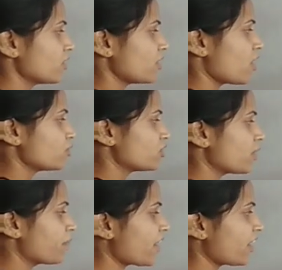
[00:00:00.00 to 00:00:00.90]
Now
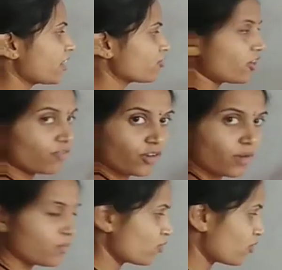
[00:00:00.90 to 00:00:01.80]
subtract 1
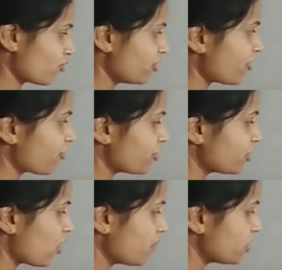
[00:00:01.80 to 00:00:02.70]
from 4. We left with
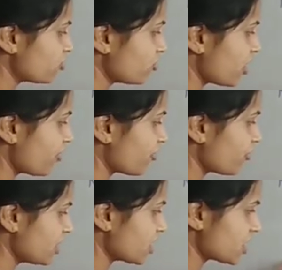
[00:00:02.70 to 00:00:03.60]
how much? We left
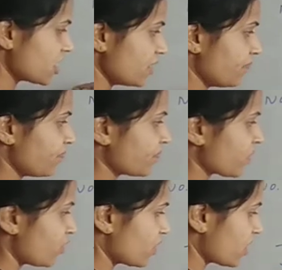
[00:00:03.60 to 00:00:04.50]
with 3.
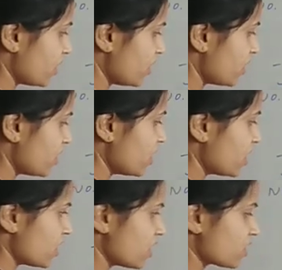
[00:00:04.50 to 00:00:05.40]
Okay.
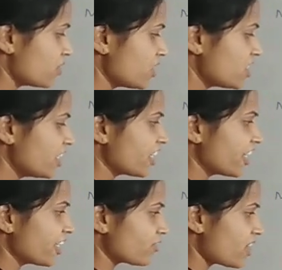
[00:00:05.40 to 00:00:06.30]
So this
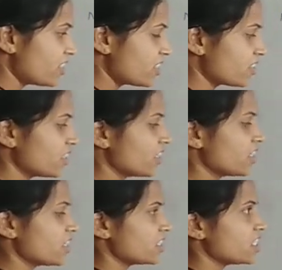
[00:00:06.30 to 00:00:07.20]
indicates what?
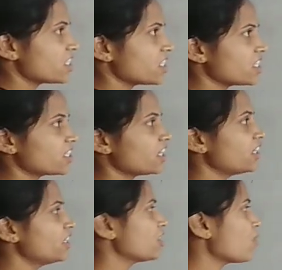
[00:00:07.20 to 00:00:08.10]
This is the
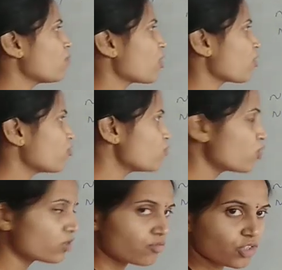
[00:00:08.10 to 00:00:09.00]
number of
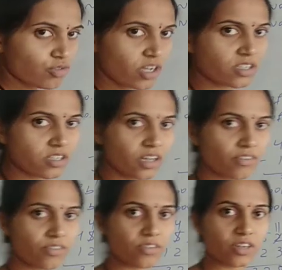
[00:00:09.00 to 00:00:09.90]
books which were
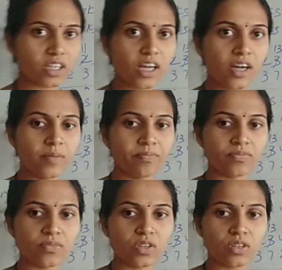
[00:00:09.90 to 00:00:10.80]
saved in the
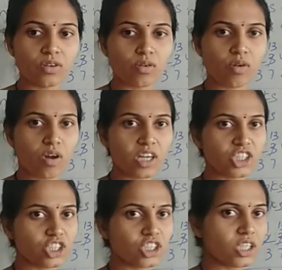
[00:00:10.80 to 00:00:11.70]

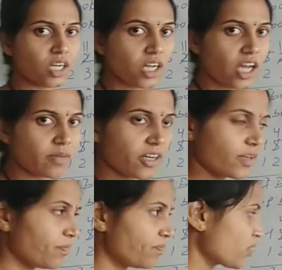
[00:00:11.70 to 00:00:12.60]
college
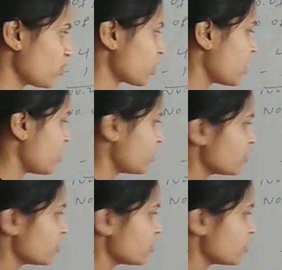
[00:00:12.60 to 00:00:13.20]
library. Okay.